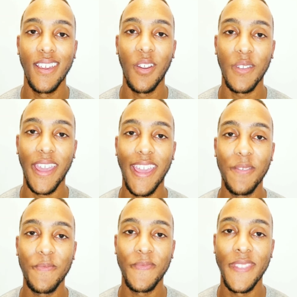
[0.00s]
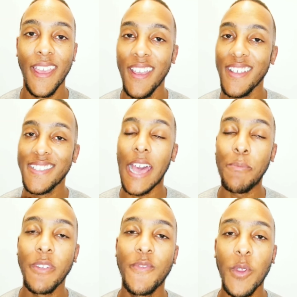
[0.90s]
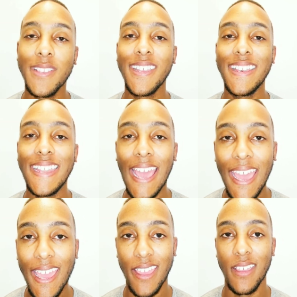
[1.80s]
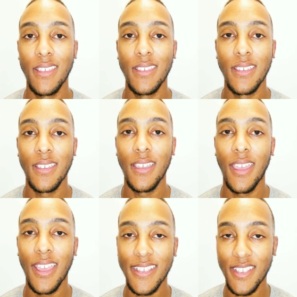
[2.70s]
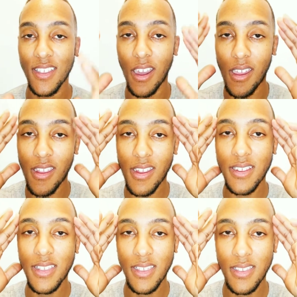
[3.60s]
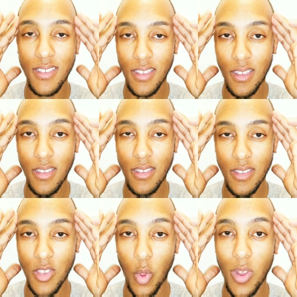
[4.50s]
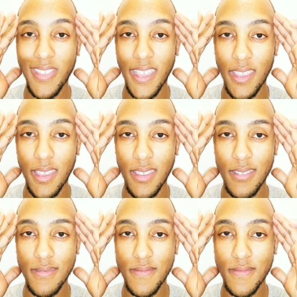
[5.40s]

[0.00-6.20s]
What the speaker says: Okay, topic for today is guard your thinking.